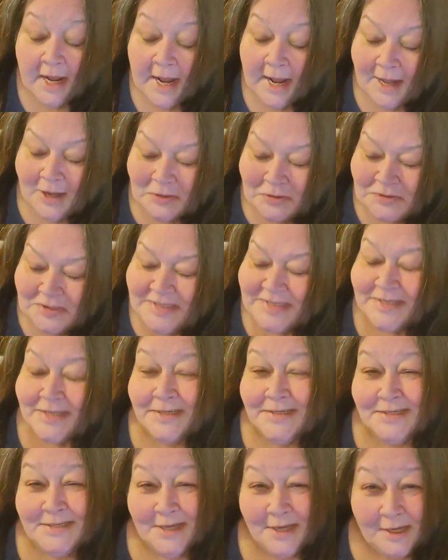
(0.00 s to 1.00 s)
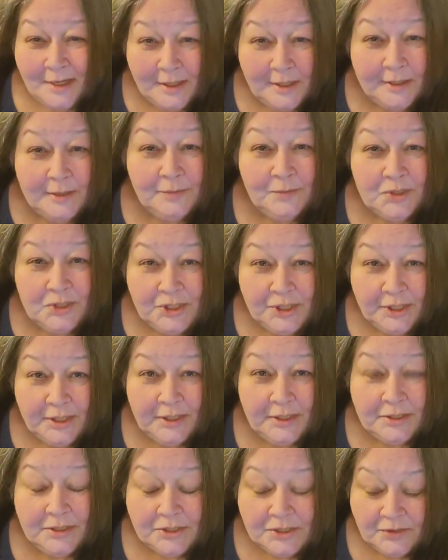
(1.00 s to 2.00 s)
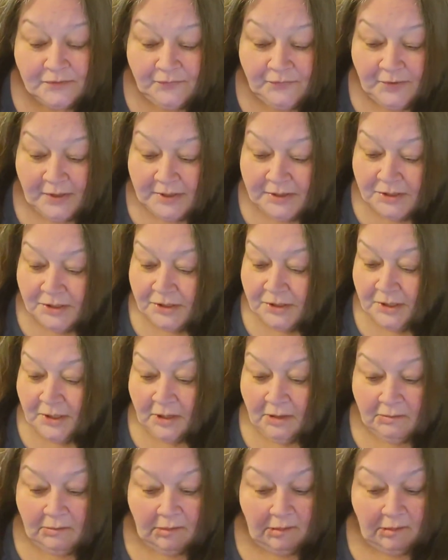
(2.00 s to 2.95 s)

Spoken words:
How's the time change affecting you?